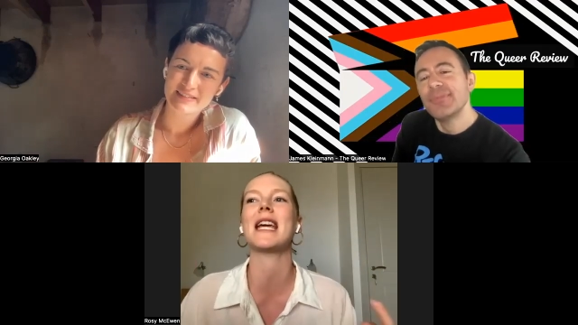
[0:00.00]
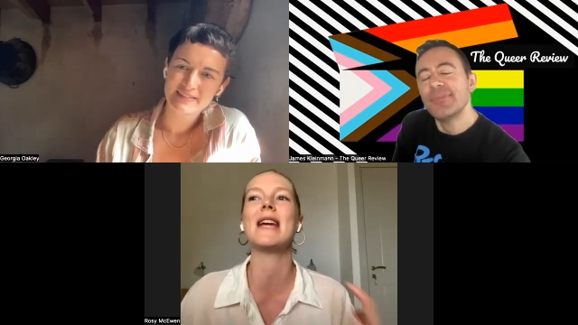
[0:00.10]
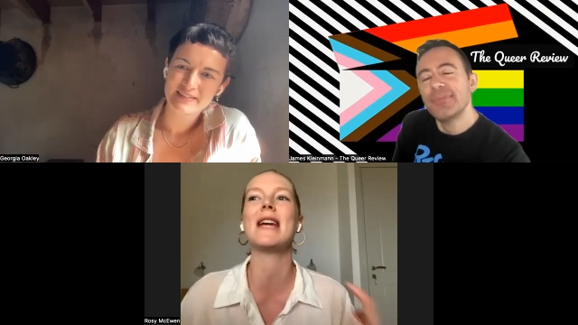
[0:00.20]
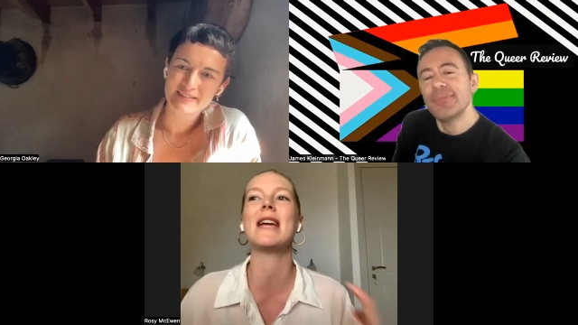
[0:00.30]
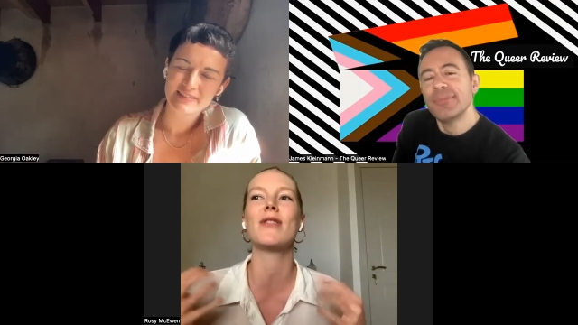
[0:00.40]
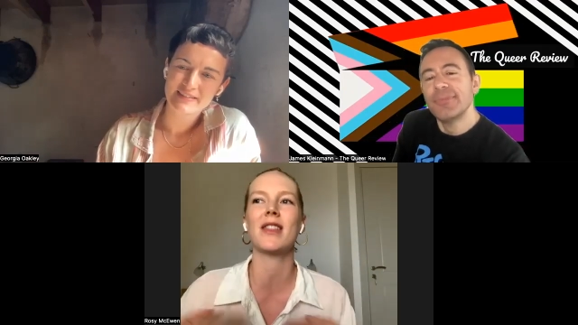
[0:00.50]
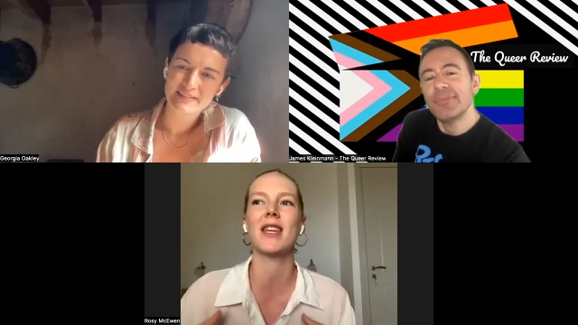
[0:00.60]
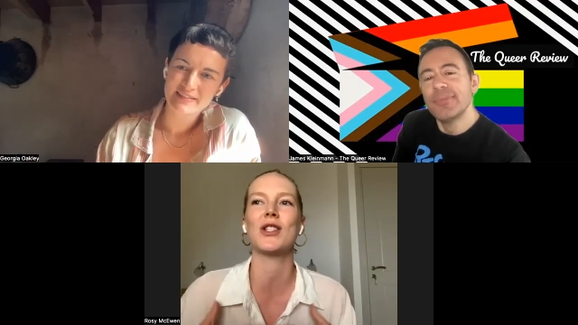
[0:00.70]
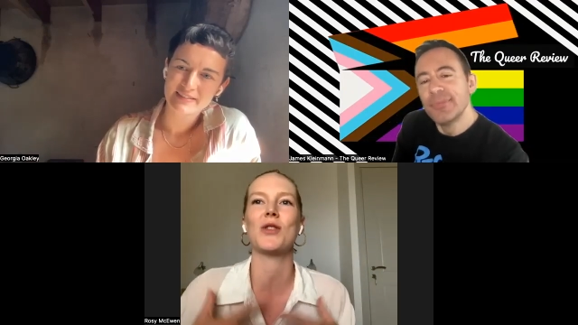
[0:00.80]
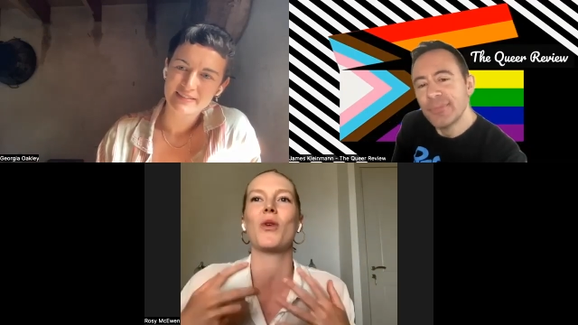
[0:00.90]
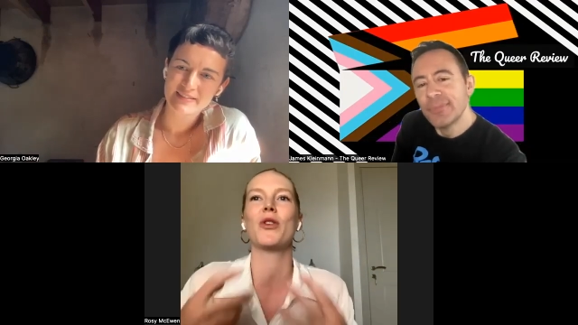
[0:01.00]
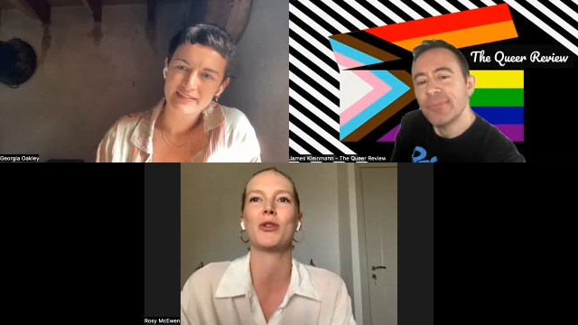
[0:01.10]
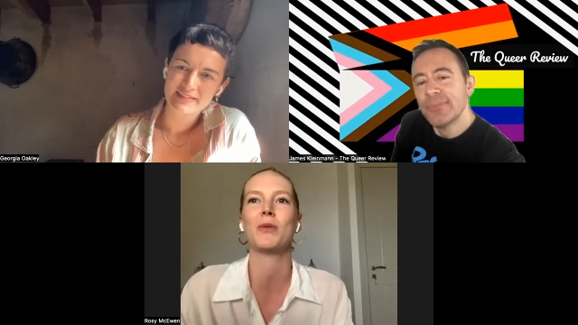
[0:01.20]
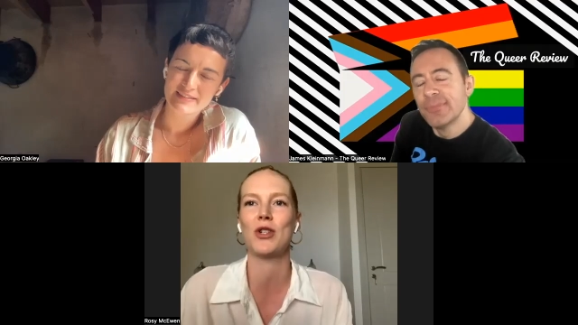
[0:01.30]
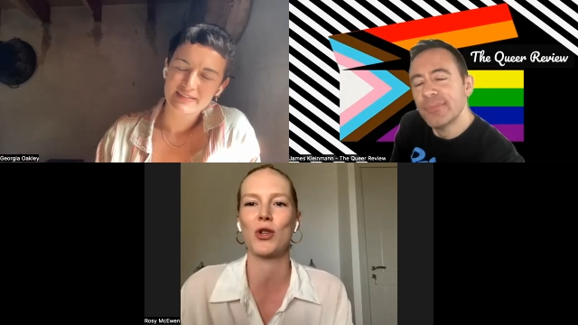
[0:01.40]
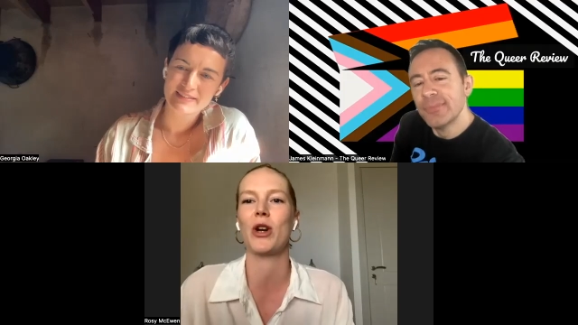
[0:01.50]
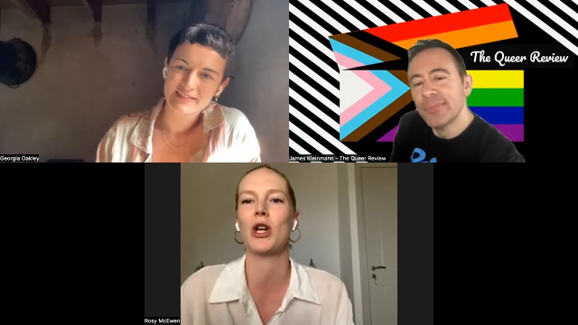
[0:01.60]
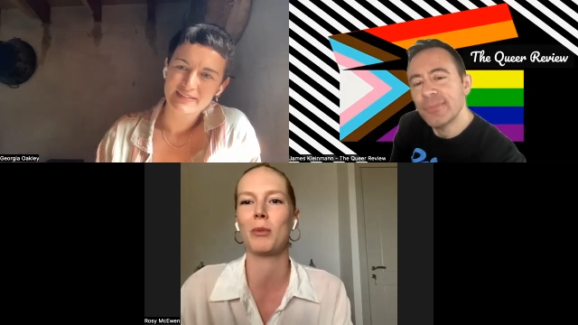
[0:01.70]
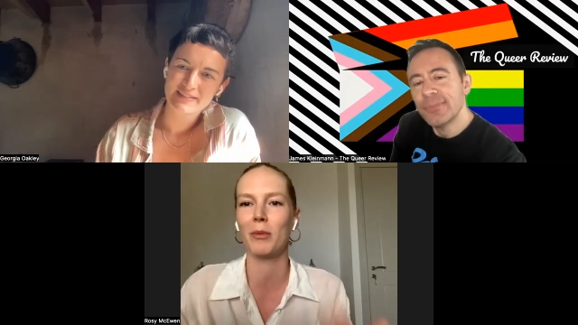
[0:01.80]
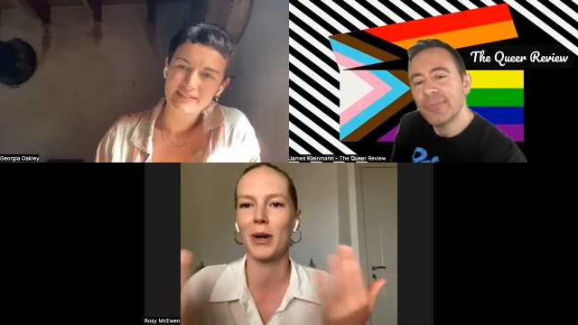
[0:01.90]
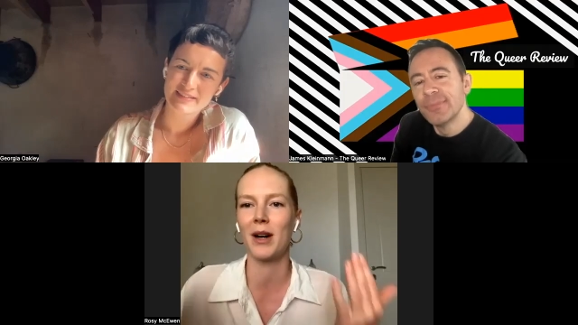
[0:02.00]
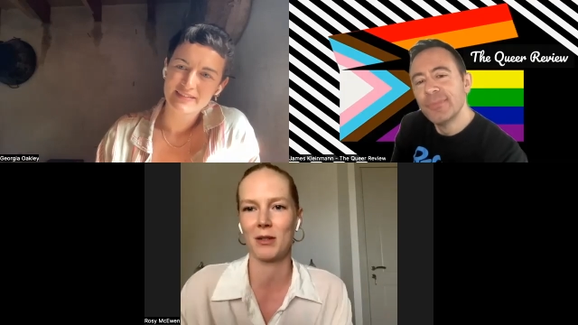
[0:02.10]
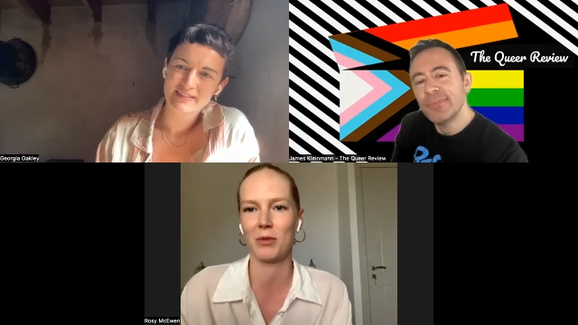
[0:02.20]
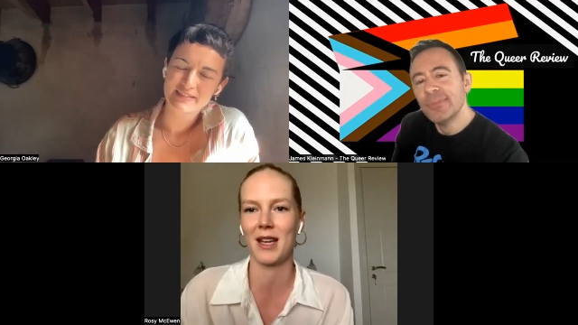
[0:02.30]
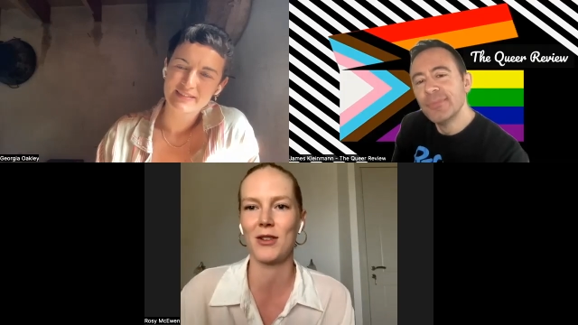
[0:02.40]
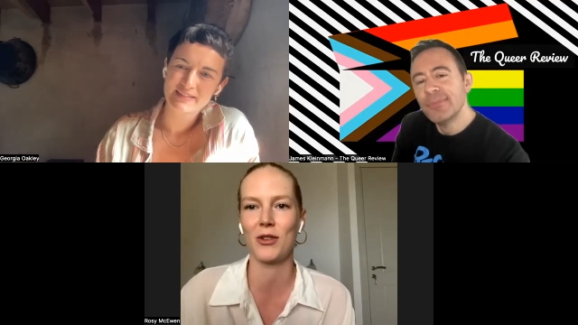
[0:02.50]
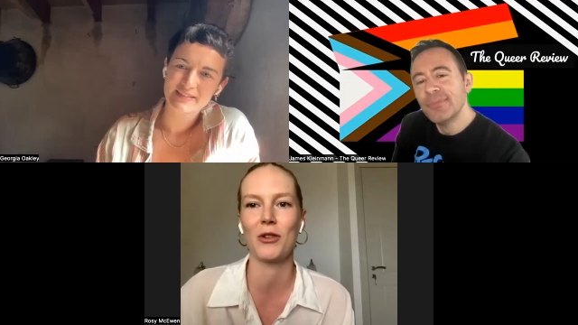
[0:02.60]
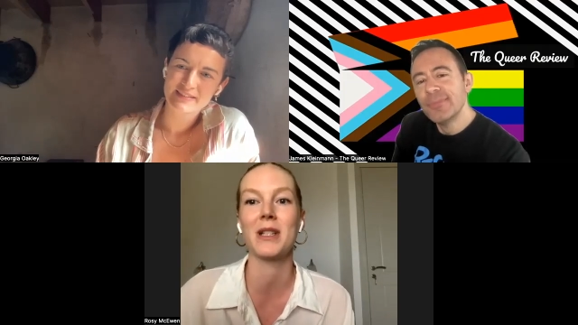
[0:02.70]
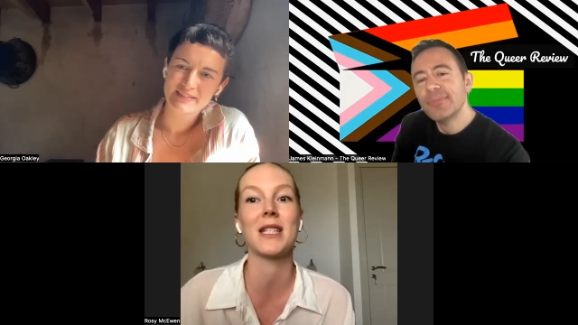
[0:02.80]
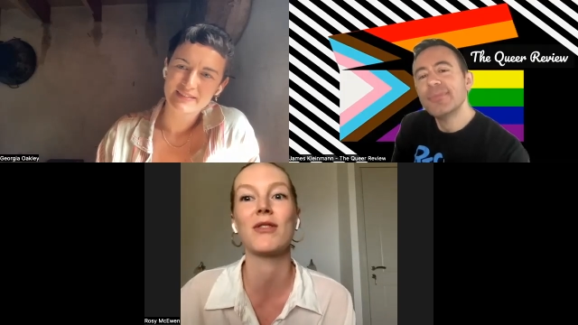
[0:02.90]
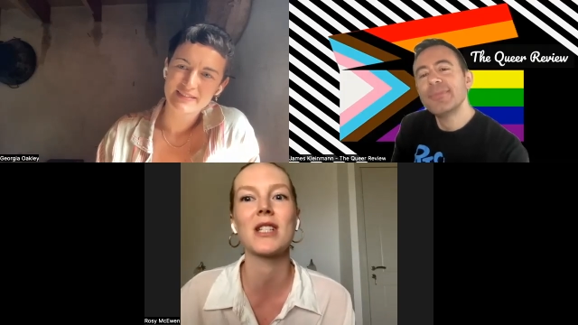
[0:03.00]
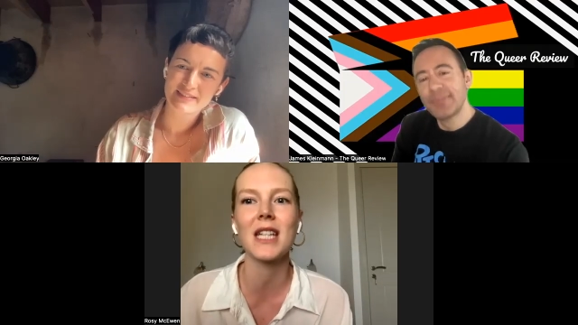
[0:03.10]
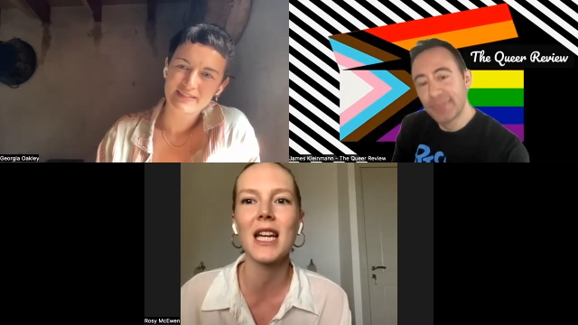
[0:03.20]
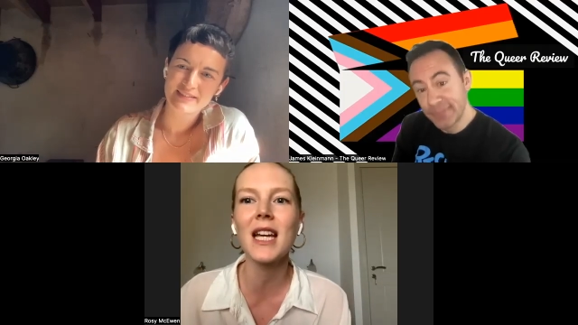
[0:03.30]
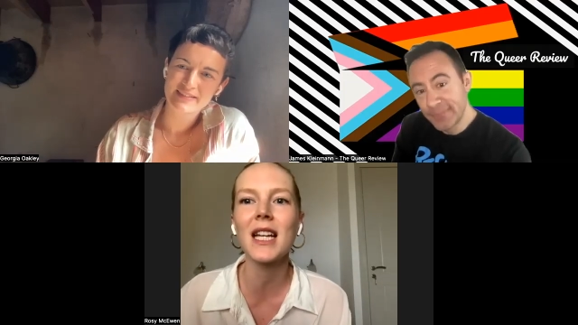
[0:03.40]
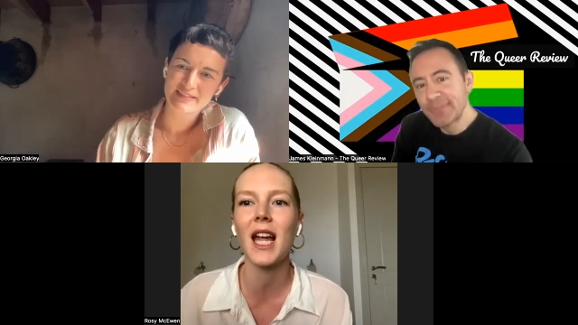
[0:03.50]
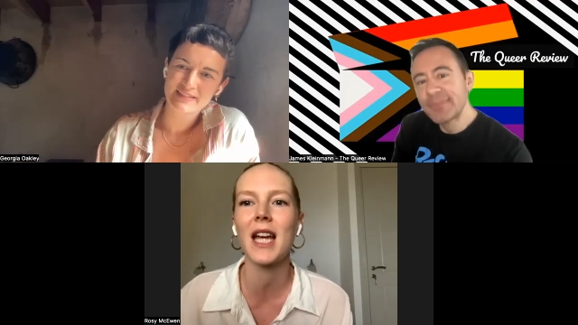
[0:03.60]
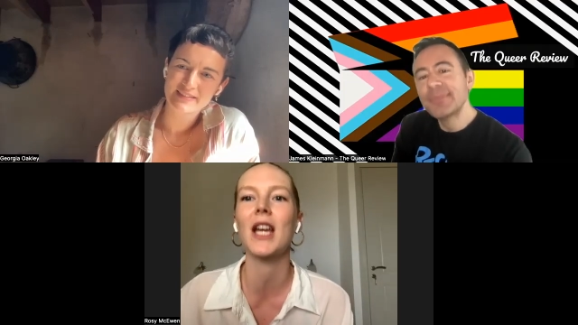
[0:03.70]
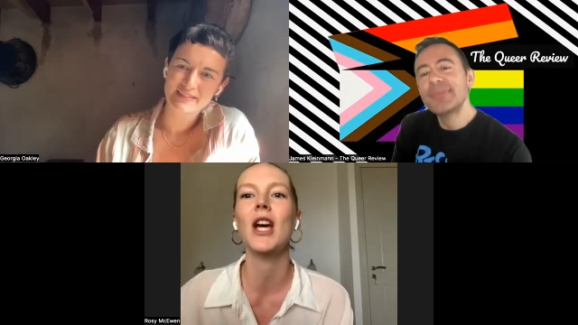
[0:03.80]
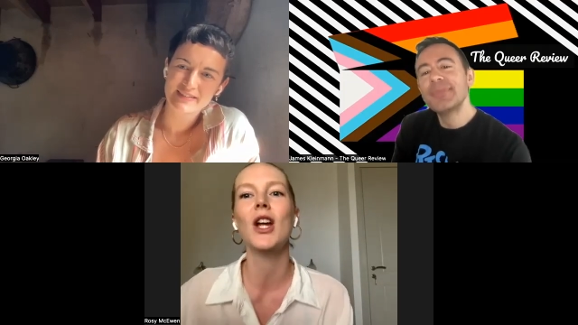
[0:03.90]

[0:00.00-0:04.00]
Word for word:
Speaker 1: even the things you want to enjoy you're bombarded with heteronormativity and like